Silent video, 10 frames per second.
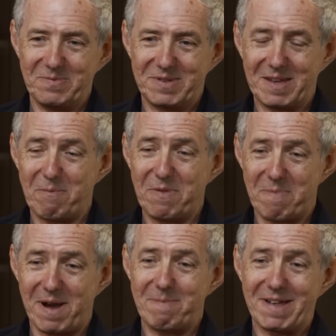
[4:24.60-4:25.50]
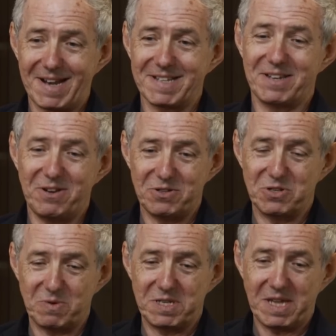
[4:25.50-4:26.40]
some of the bimetal
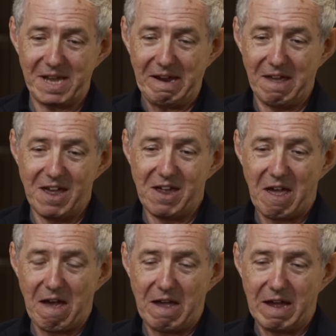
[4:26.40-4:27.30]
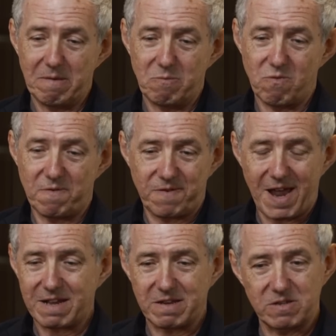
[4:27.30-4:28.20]
executions we see
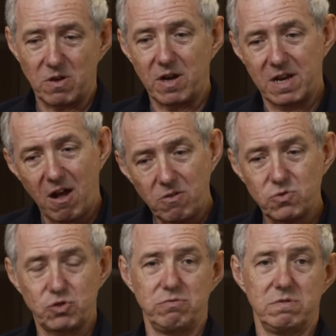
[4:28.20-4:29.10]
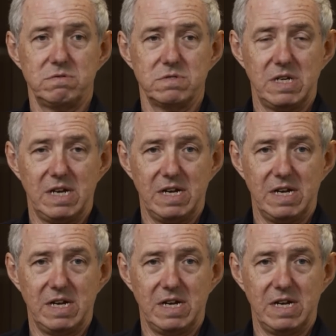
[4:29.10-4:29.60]
reflect as a cultural